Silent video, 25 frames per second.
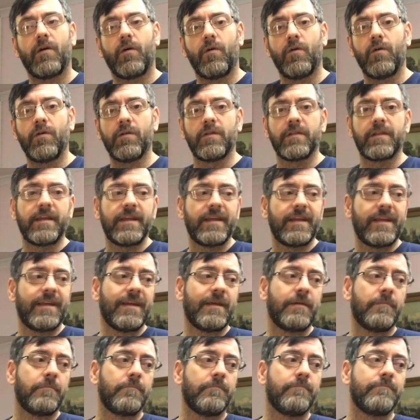all
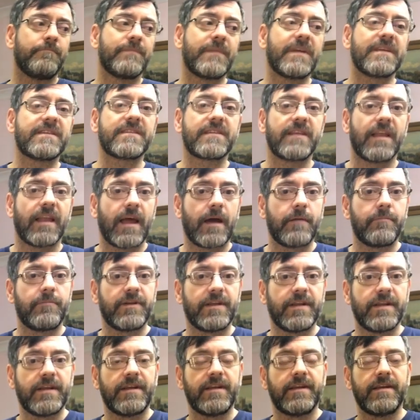the
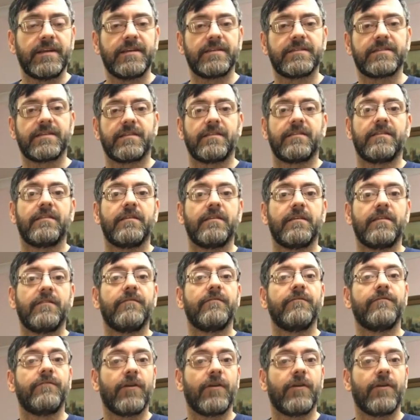celebrities and the